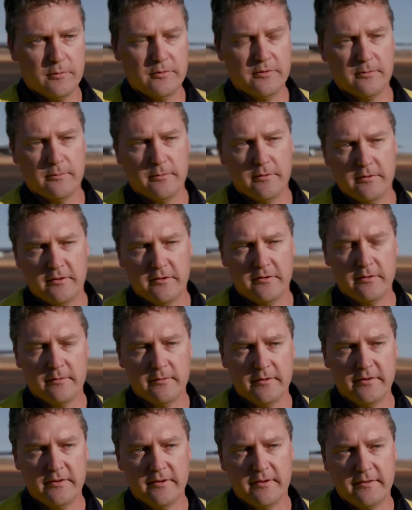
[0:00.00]
was awarded to
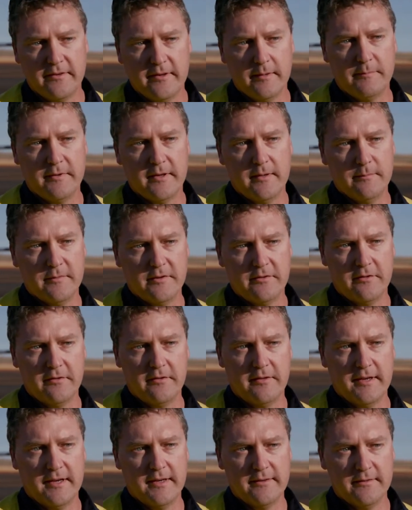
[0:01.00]
us in September
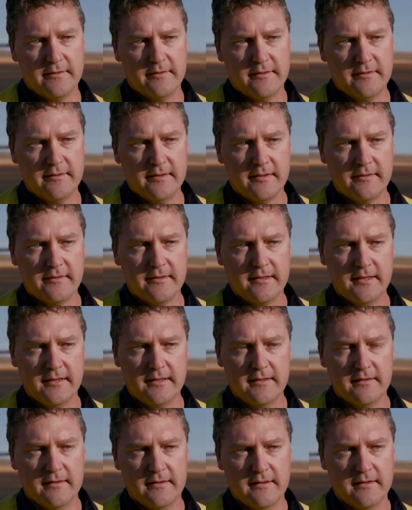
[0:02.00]

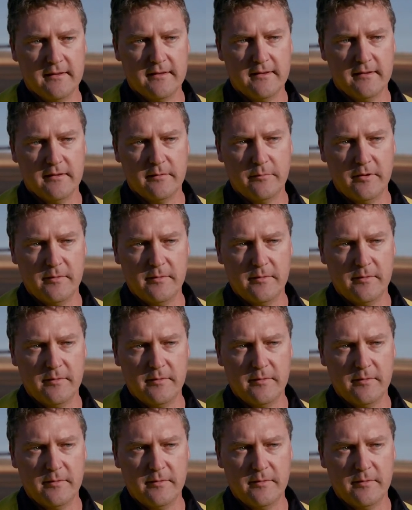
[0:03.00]
2016 uh,